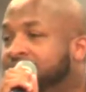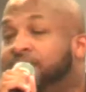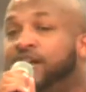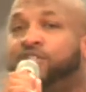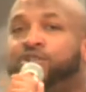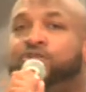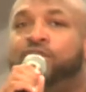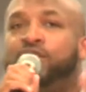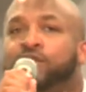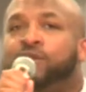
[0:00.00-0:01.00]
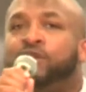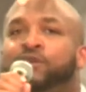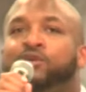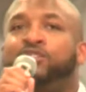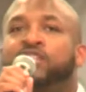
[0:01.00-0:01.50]
because you you
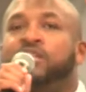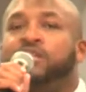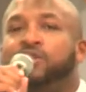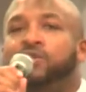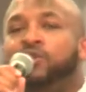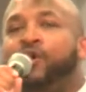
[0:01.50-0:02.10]
you shouldn't do